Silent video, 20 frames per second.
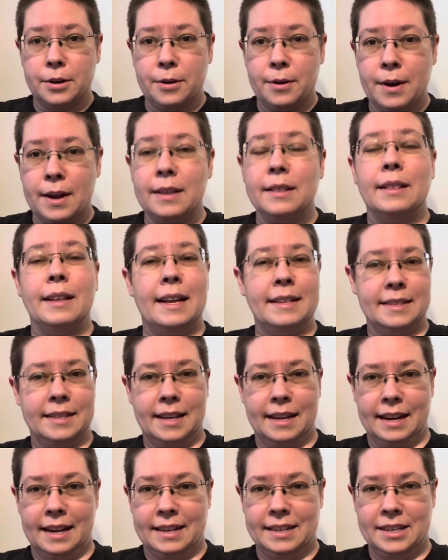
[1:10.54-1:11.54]
let's
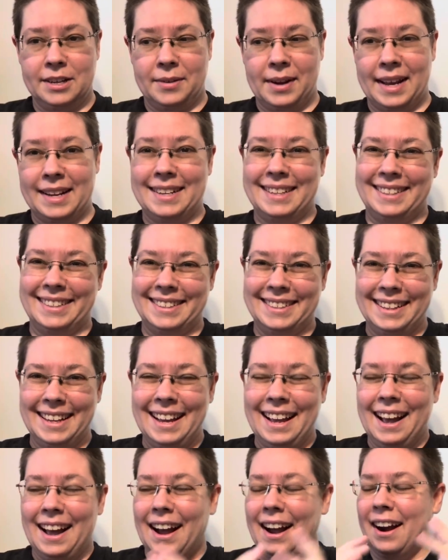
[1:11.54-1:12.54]
get into it.
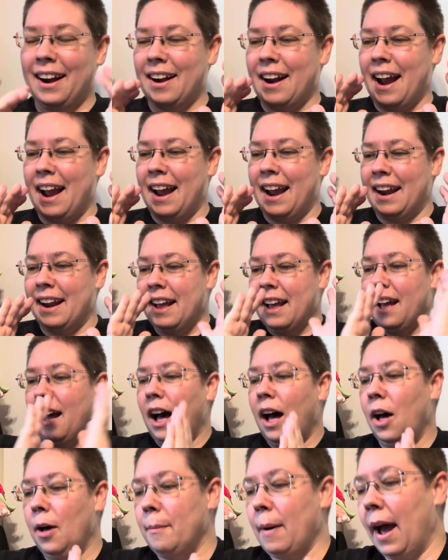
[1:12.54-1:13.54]
All right,
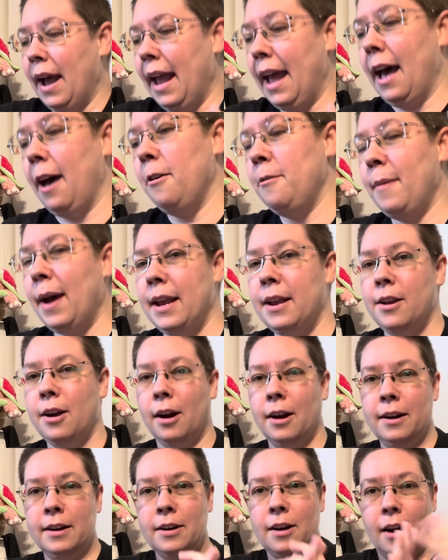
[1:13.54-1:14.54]
I have my
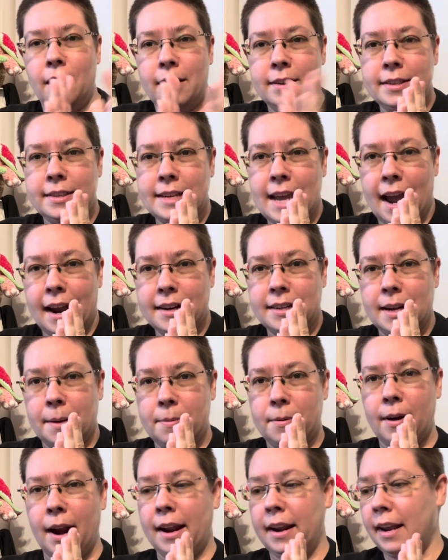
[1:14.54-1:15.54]
yarn all stacked up
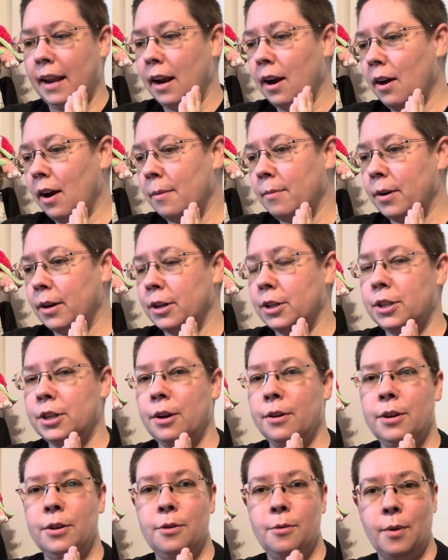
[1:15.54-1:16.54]
right here. I'm going to show
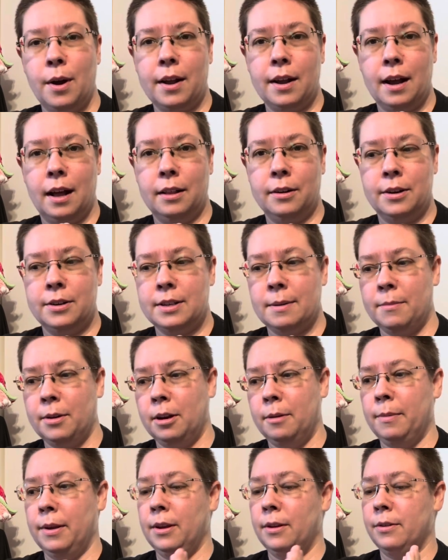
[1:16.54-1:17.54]
you what colors I'm going to
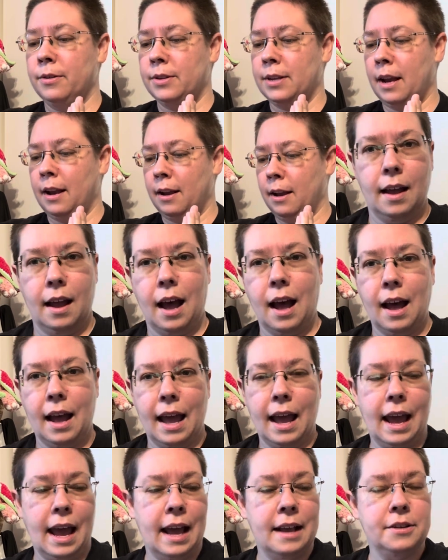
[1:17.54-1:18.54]
be using.
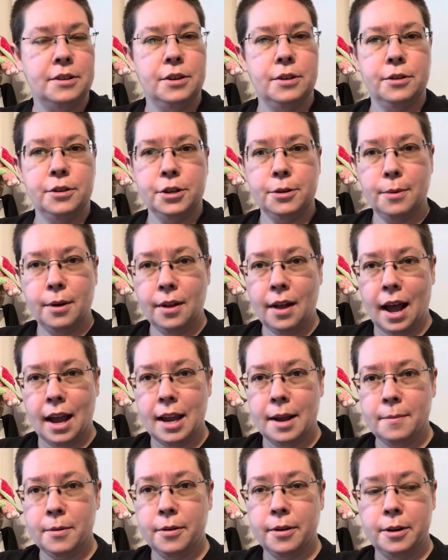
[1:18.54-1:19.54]
As usual, I
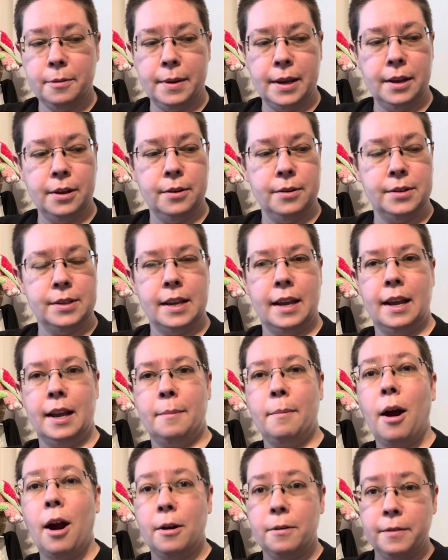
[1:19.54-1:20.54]
am going to be using
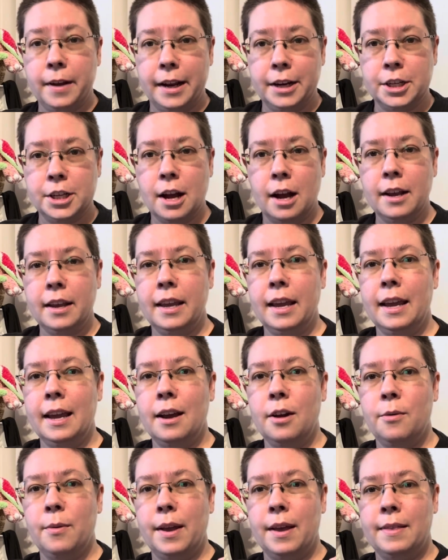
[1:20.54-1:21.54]
Parfait Chunky
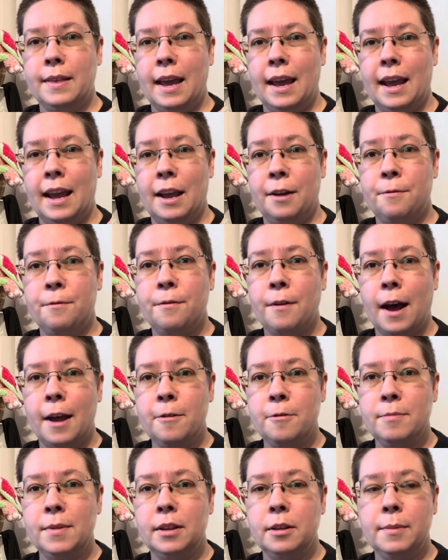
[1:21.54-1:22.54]
with a
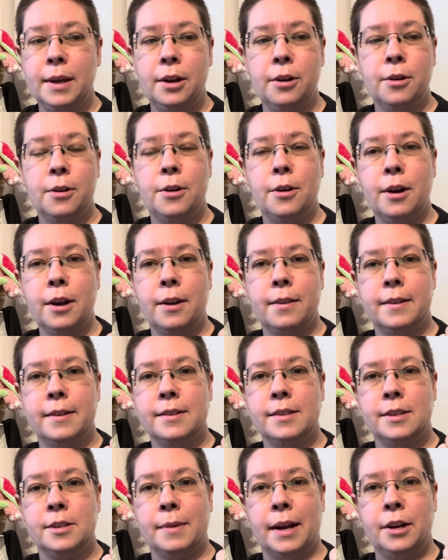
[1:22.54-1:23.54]
5mm hook. This
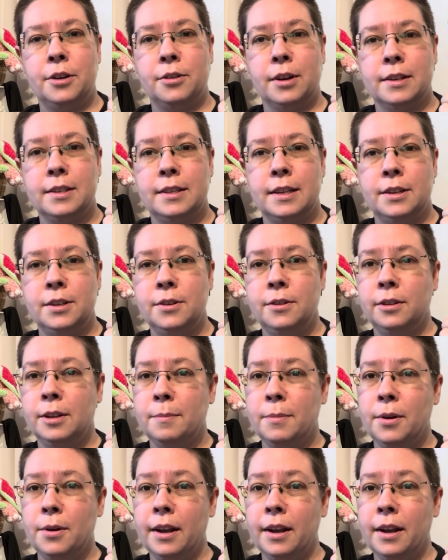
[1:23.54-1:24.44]
is my trusty tulip hook.